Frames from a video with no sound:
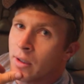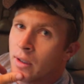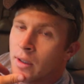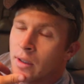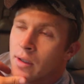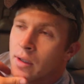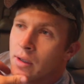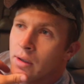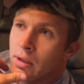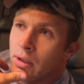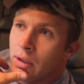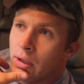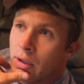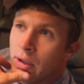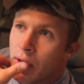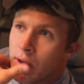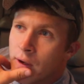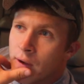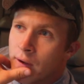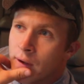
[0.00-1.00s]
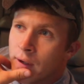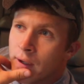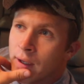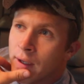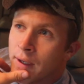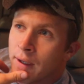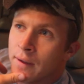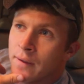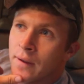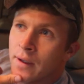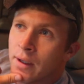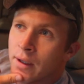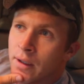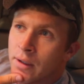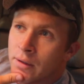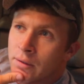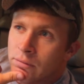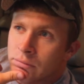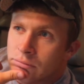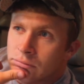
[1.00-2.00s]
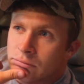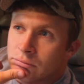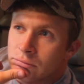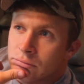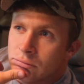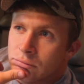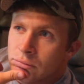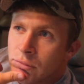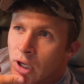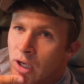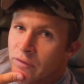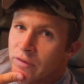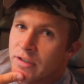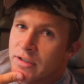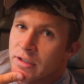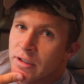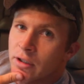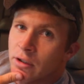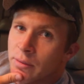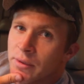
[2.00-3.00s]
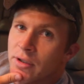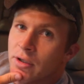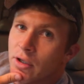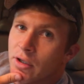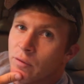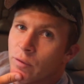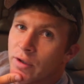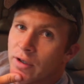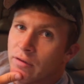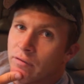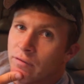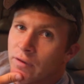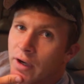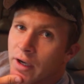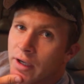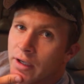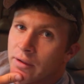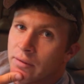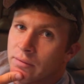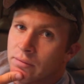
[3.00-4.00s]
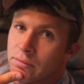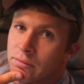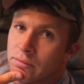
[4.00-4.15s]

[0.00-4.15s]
And then obviously it'll be good if we can find,